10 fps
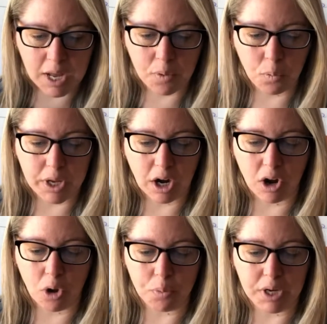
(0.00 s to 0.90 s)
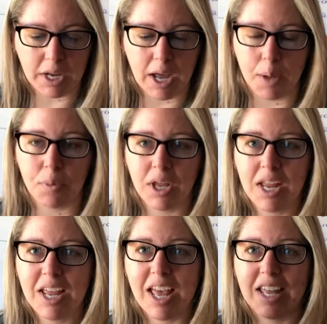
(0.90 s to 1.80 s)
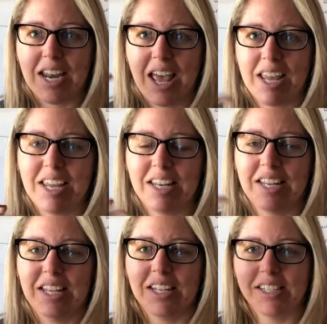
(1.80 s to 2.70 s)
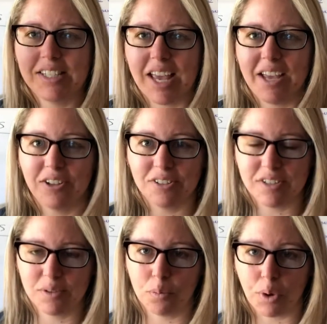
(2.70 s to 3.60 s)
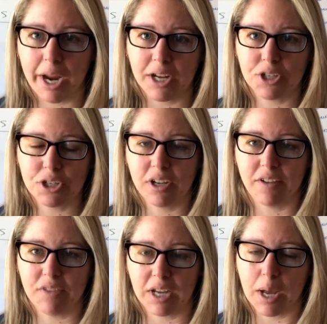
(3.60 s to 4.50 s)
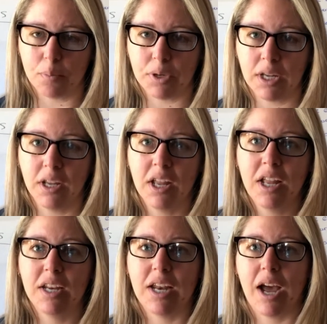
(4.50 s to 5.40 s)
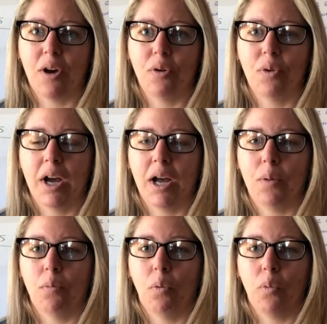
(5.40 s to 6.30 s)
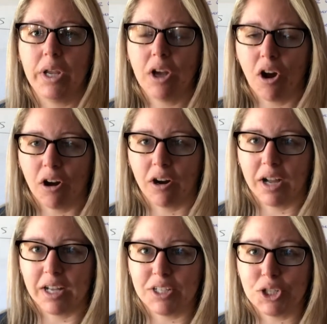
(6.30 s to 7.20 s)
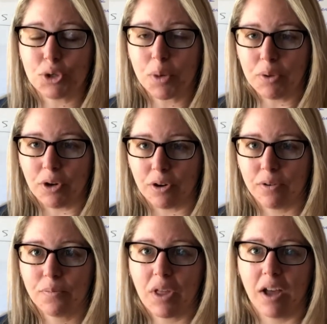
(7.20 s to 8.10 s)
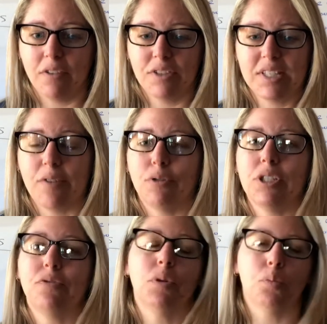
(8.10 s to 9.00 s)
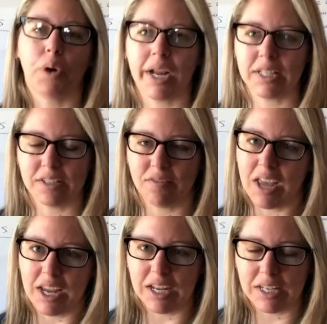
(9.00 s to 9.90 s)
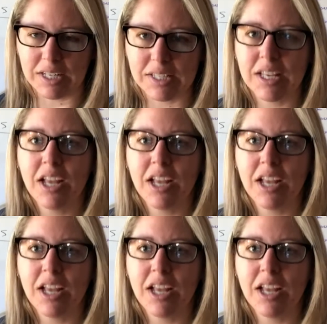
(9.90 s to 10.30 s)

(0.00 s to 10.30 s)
We are opening up an AED sales branch of the company. Now, we are a distributor of several different brands of AEDs.